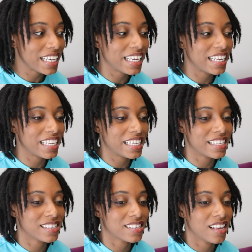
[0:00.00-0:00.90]
It
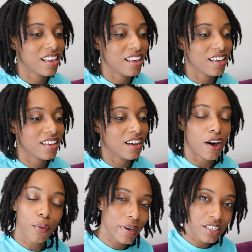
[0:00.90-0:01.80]
is
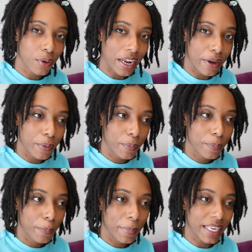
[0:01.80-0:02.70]
always sold out
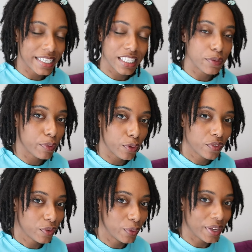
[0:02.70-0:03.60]
because it's
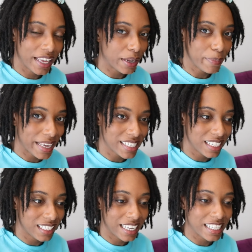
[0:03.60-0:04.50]
beautiful and
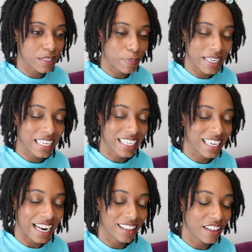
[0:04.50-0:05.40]
amazing and it's pink
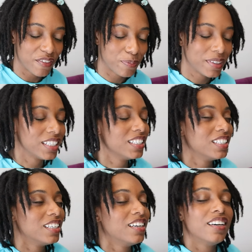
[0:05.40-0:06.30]
and I love
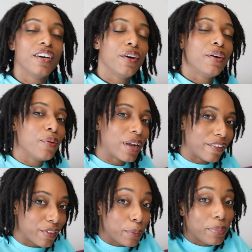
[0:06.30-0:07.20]

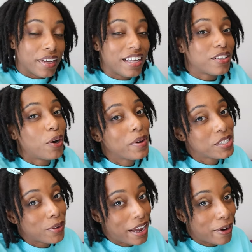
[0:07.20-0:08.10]
whatever, but it's always
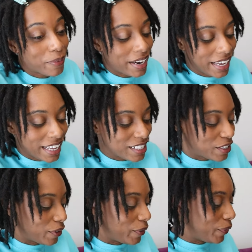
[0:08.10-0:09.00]
sold out, right? And
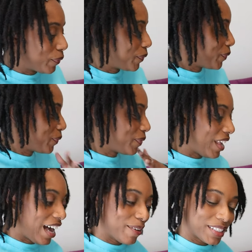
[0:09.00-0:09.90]
so
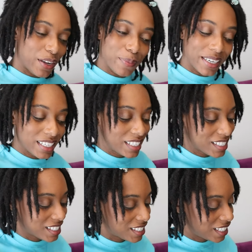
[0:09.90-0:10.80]
I was like, oh my
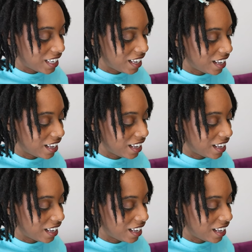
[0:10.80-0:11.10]
goodness,